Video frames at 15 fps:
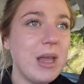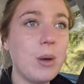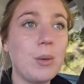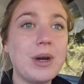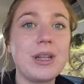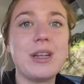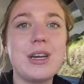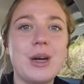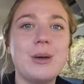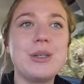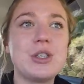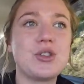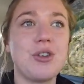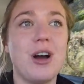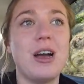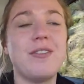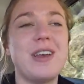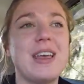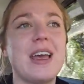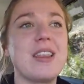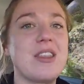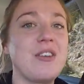And we're gonna go and drive
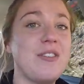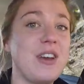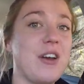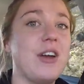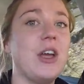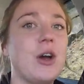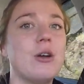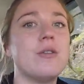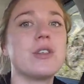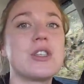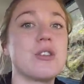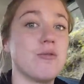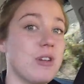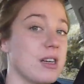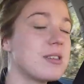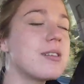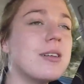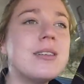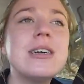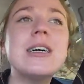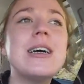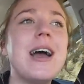and get the ferry over to
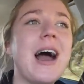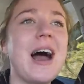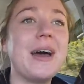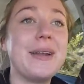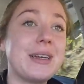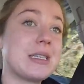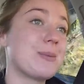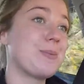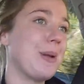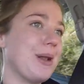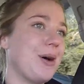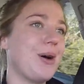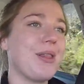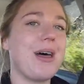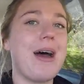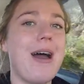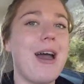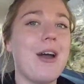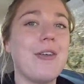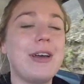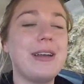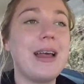Russell and explore that
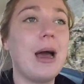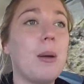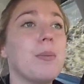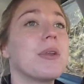area now.